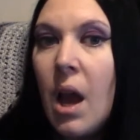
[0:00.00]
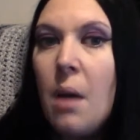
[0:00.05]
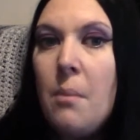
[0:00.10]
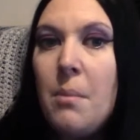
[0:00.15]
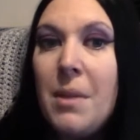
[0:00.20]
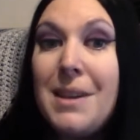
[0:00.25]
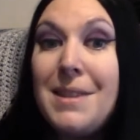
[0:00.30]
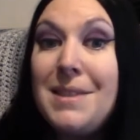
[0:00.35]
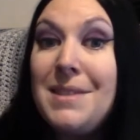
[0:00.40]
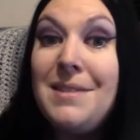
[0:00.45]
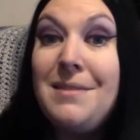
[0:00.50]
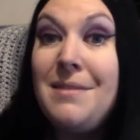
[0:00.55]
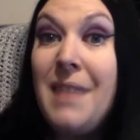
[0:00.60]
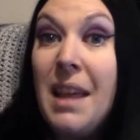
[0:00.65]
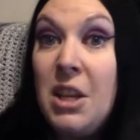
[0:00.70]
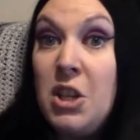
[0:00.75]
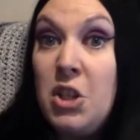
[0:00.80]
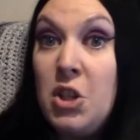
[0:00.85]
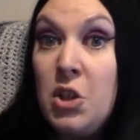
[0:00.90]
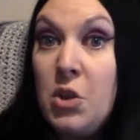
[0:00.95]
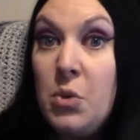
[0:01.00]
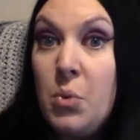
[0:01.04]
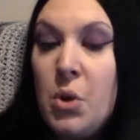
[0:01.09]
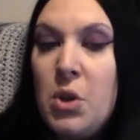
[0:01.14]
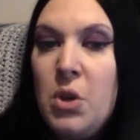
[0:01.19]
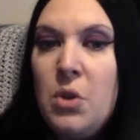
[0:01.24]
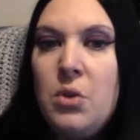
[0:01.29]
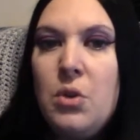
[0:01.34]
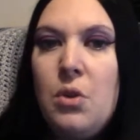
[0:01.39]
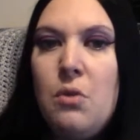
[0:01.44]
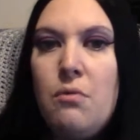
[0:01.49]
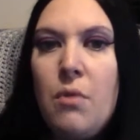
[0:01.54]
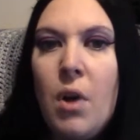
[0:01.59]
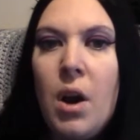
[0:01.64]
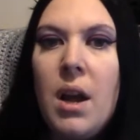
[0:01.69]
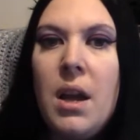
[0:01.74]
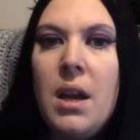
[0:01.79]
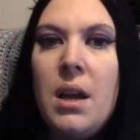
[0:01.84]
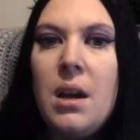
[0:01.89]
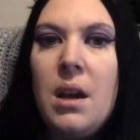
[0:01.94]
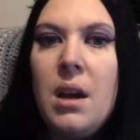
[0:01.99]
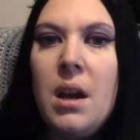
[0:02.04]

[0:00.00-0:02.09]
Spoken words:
because that's just what you do, right?